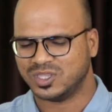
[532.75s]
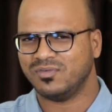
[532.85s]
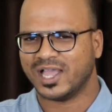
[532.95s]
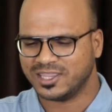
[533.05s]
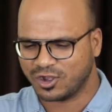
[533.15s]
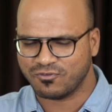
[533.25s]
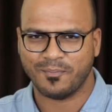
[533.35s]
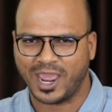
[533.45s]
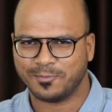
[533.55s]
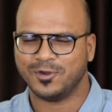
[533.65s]
So they will either go for
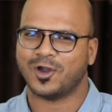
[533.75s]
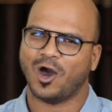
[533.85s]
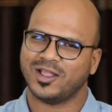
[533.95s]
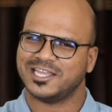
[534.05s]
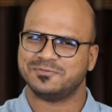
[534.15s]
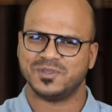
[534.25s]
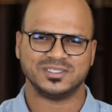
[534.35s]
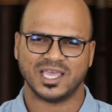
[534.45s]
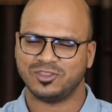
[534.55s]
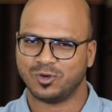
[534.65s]
MacBook or
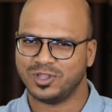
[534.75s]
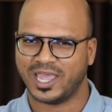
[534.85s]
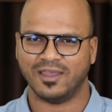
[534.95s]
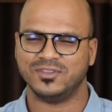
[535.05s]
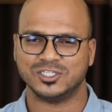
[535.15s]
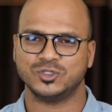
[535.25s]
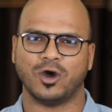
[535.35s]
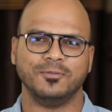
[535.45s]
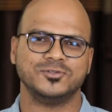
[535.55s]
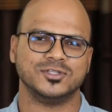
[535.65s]
XPS. They only have these
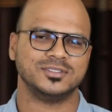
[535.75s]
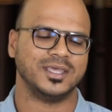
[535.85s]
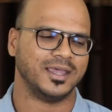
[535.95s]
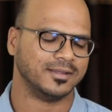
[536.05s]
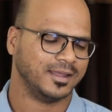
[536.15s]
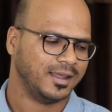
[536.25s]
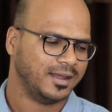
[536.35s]
two options there.